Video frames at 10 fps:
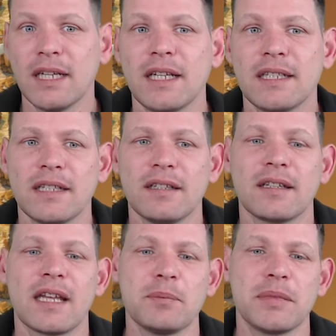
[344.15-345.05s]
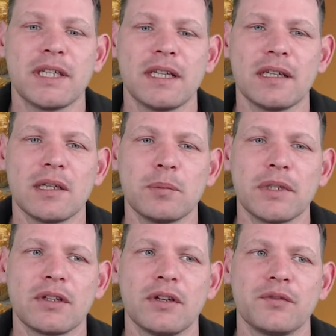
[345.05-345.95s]
And then it can be a little
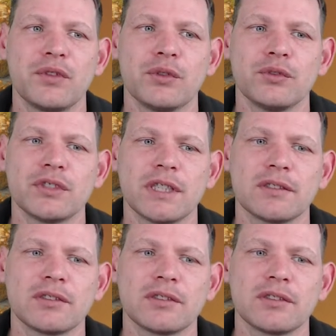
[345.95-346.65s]
bit confusing.